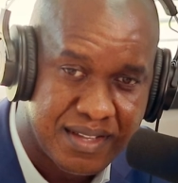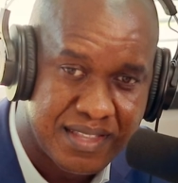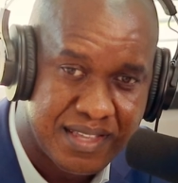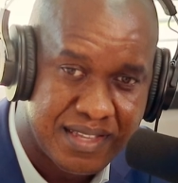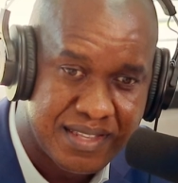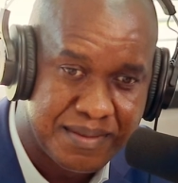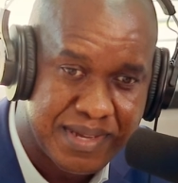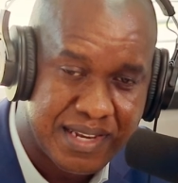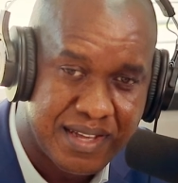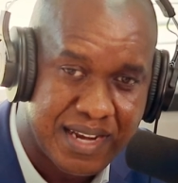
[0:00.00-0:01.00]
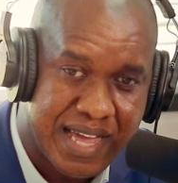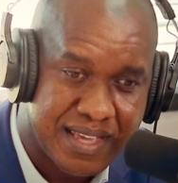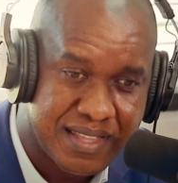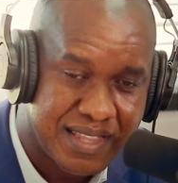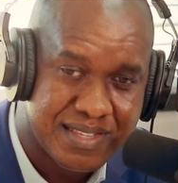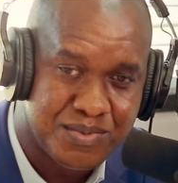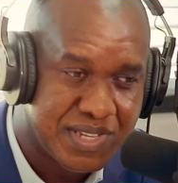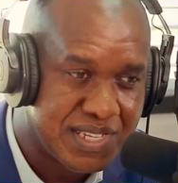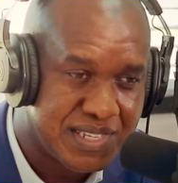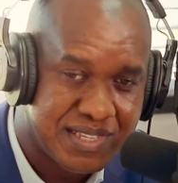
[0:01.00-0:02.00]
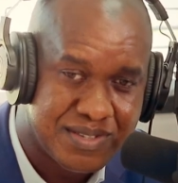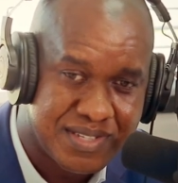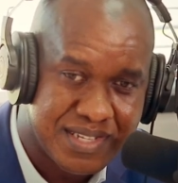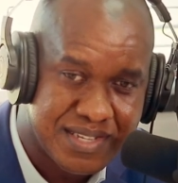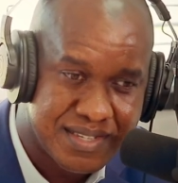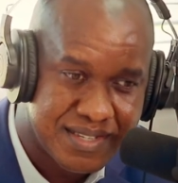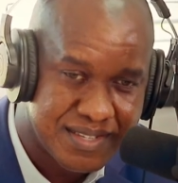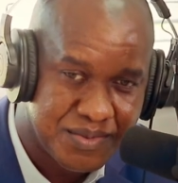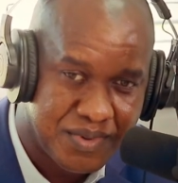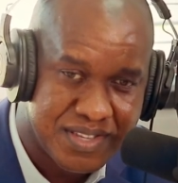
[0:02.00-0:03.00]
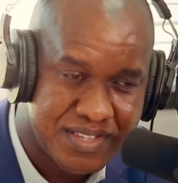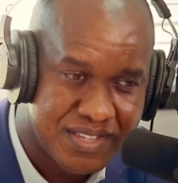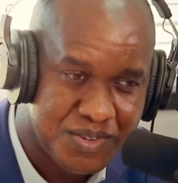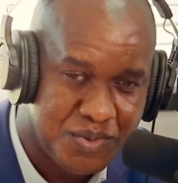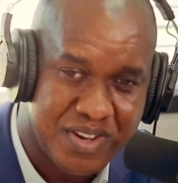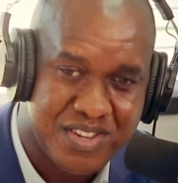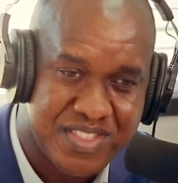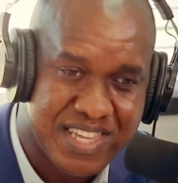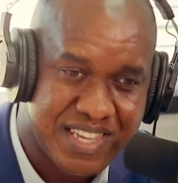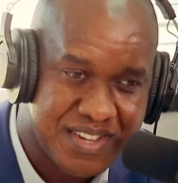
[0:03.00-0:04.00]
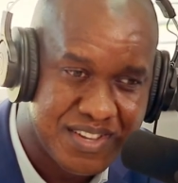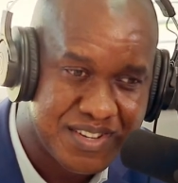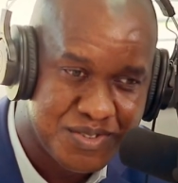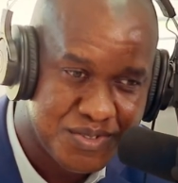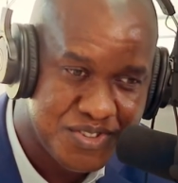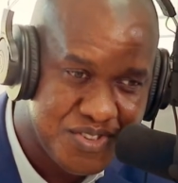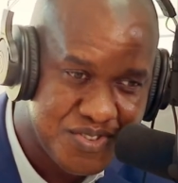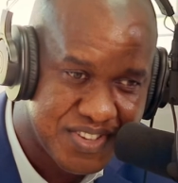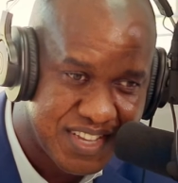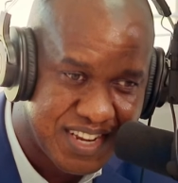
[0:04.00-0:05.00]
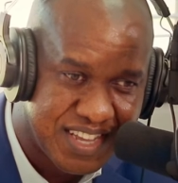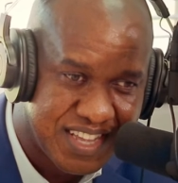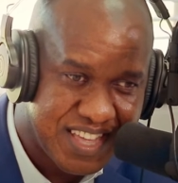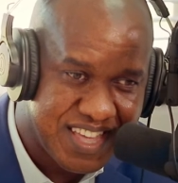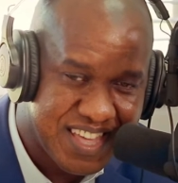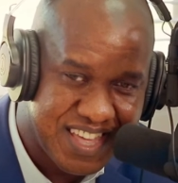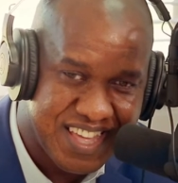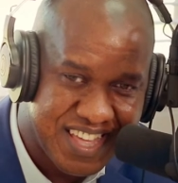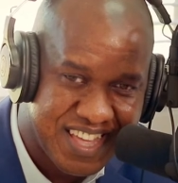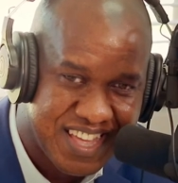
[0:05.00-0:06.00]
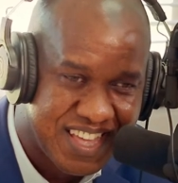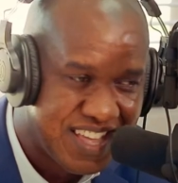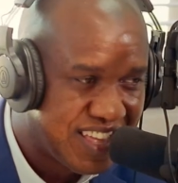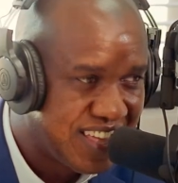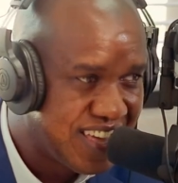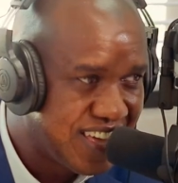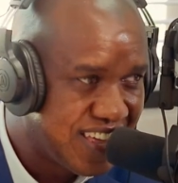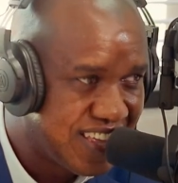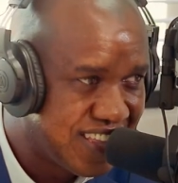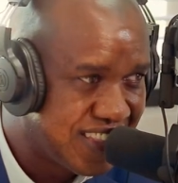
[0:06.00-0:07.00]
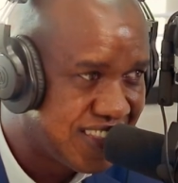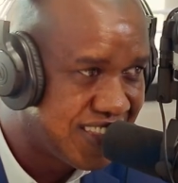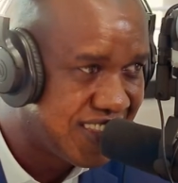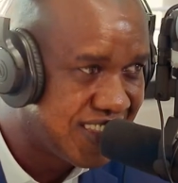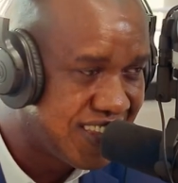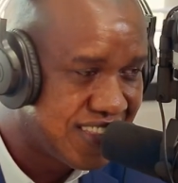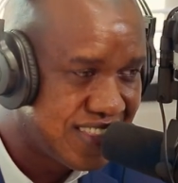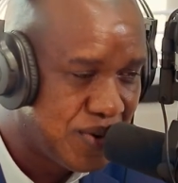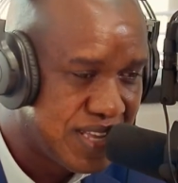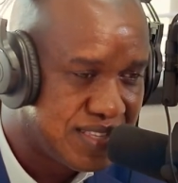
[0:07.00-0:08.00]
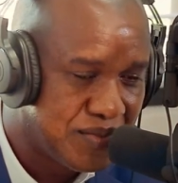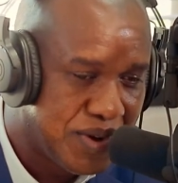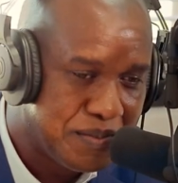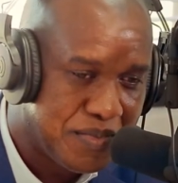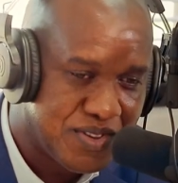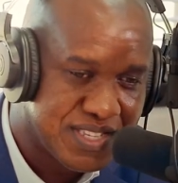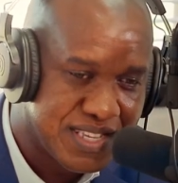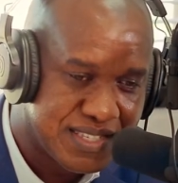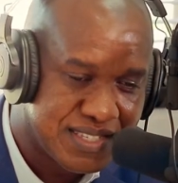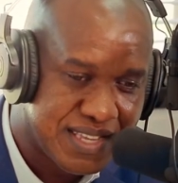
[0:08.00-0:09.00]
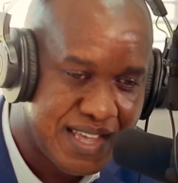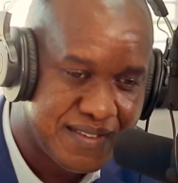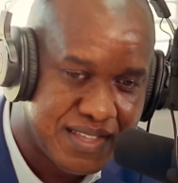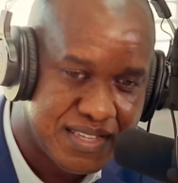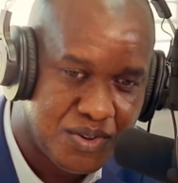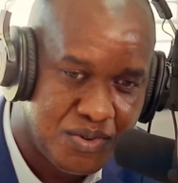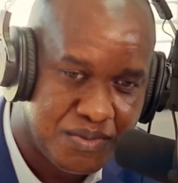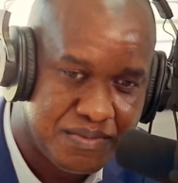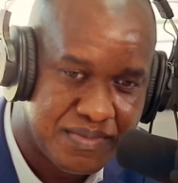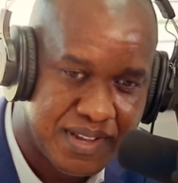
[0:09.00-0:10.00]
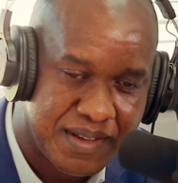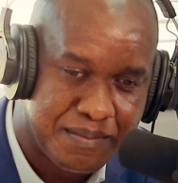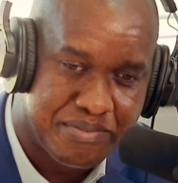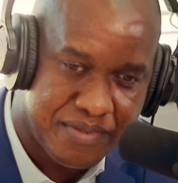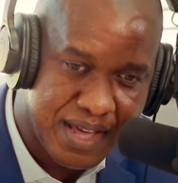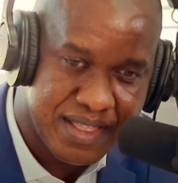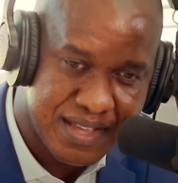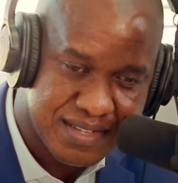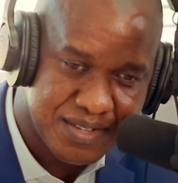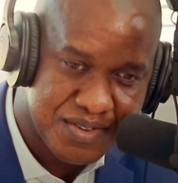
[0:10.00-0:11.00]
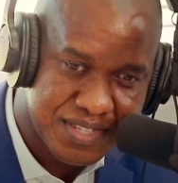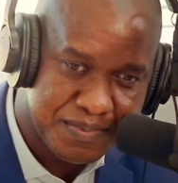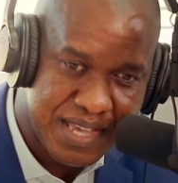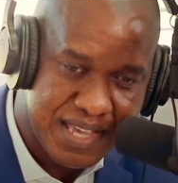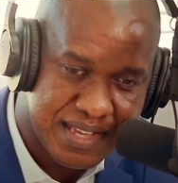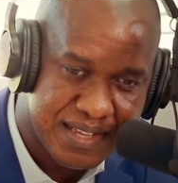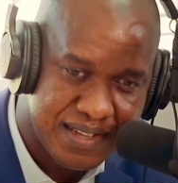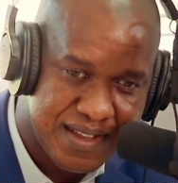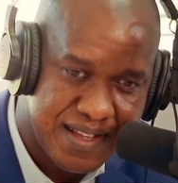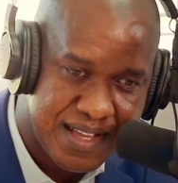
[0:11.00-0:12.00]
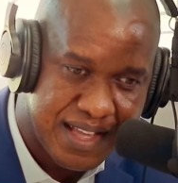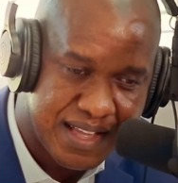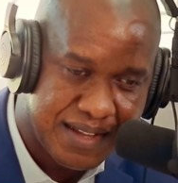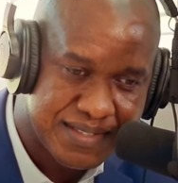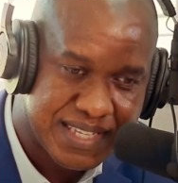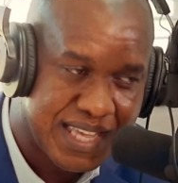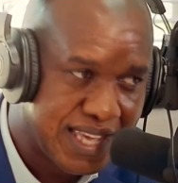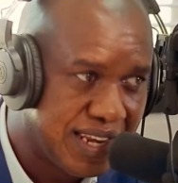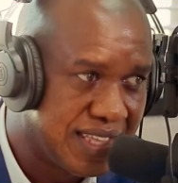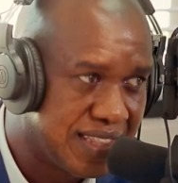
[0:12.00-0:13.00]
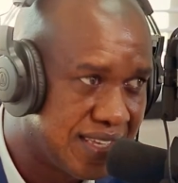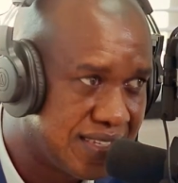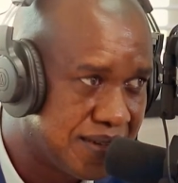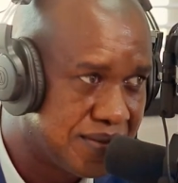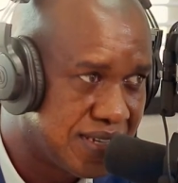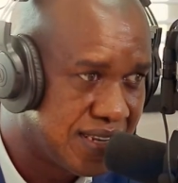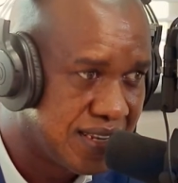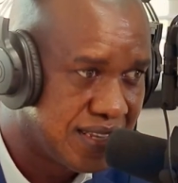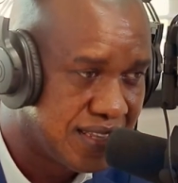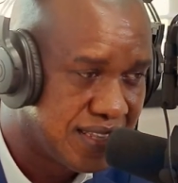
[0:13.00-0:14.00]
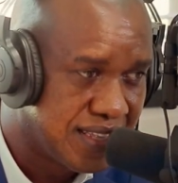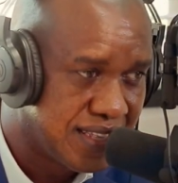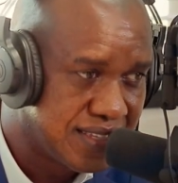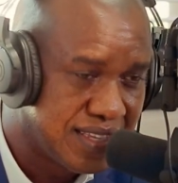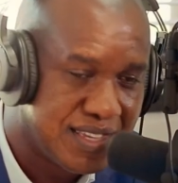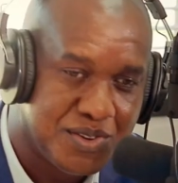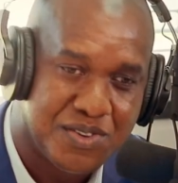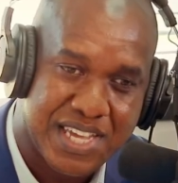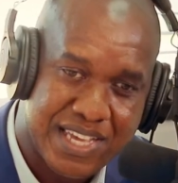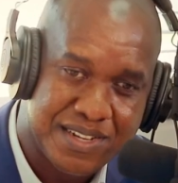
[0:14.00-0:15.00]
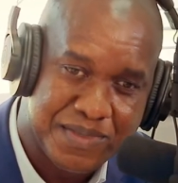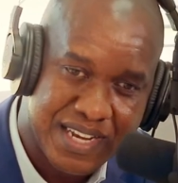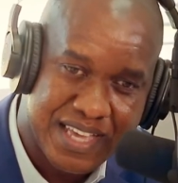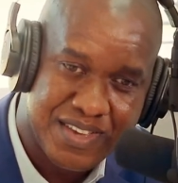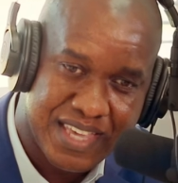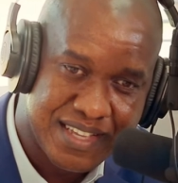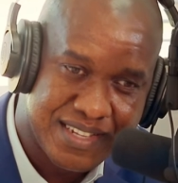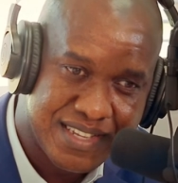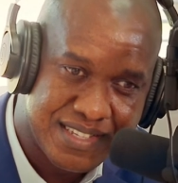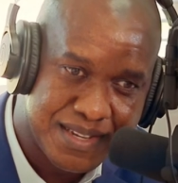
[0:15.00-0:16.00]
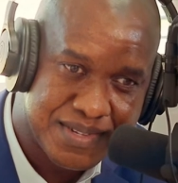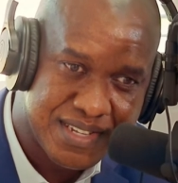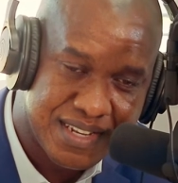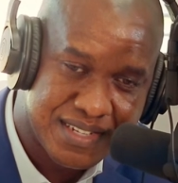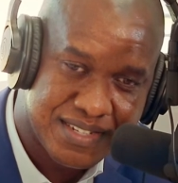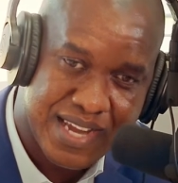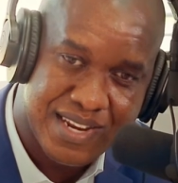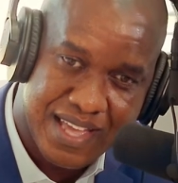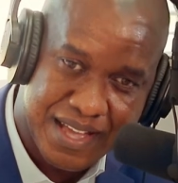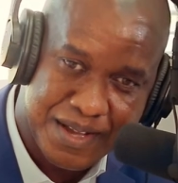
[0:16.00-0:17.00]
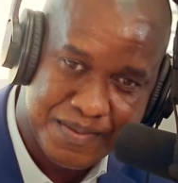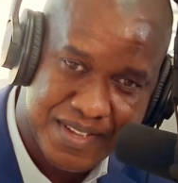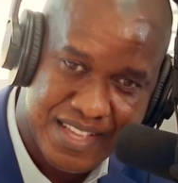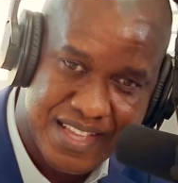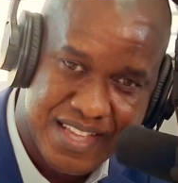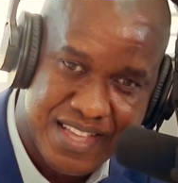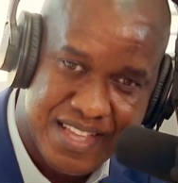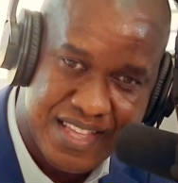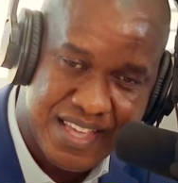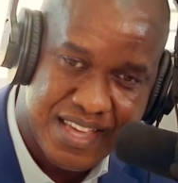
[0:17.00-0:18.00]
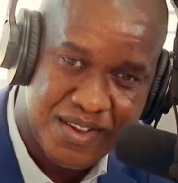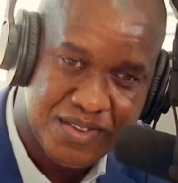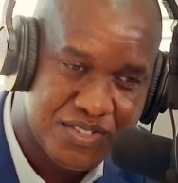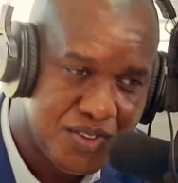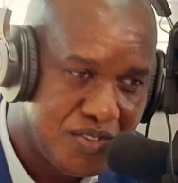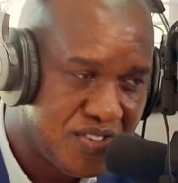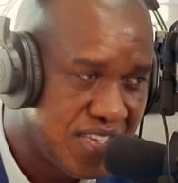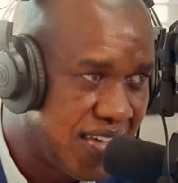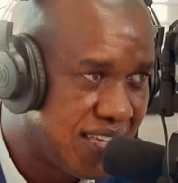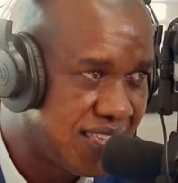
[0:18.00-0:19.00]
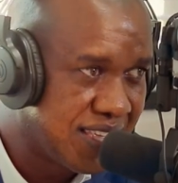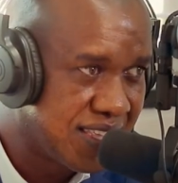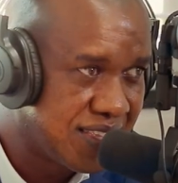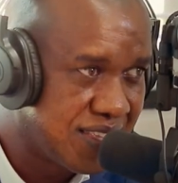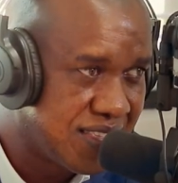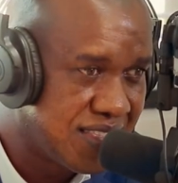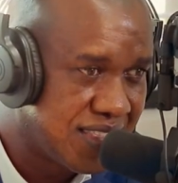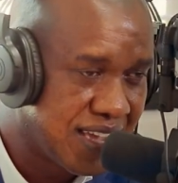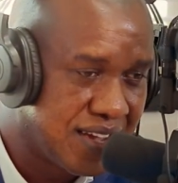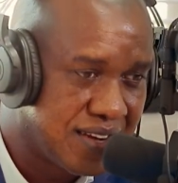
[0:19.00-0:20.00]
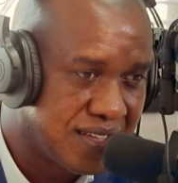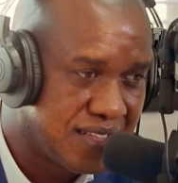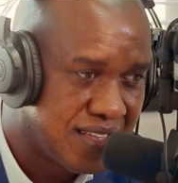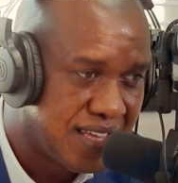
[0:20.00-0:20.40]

They, they may not like you. That's what they did to Jesus. Mm-hmm. What so what you think you're gonna do to you? yeah. When when Moses saved his own brother, so to speak, after killing the Egyptian, and say, "You're gonna kill me like you killed the Egyptian, uh, trying to help." Lord, yeah. Mm-hmm. You know, so yeah. you got you. They're gonna